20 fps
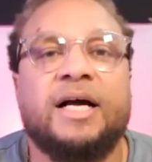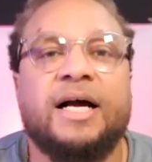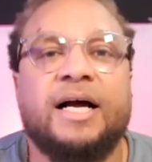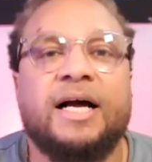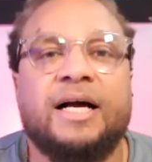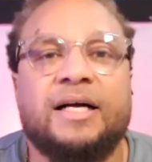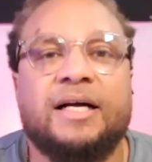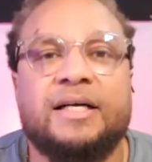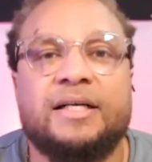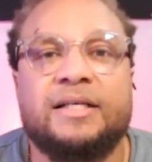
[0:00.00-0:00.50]

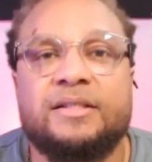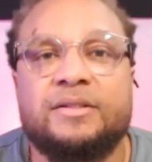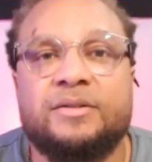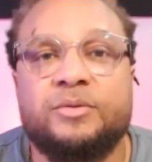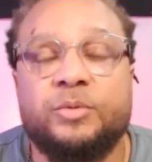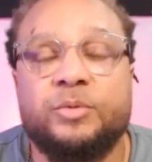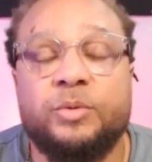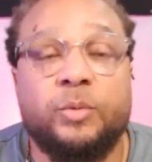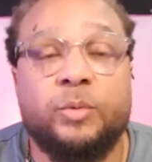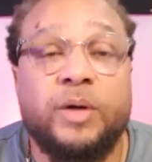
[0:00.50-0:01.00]
uh,
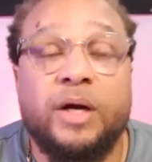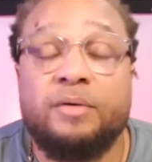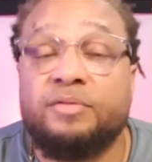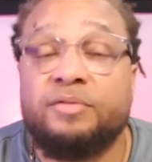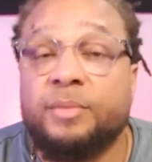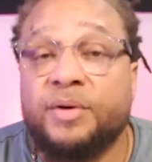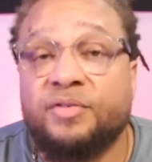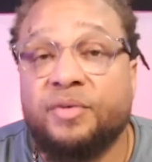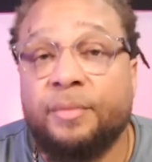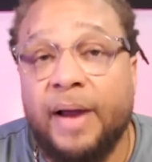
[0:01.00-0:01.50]
we come from
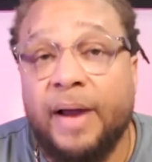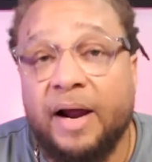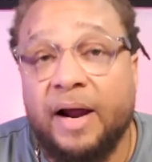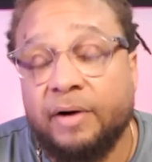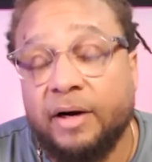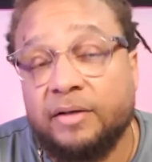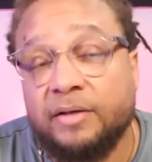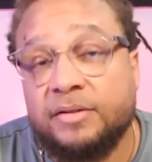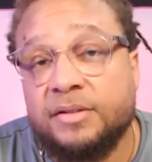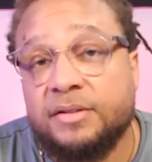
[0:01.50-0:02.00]
different
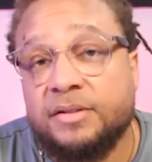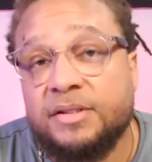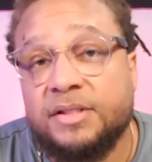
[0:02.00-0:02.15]
backgrounds.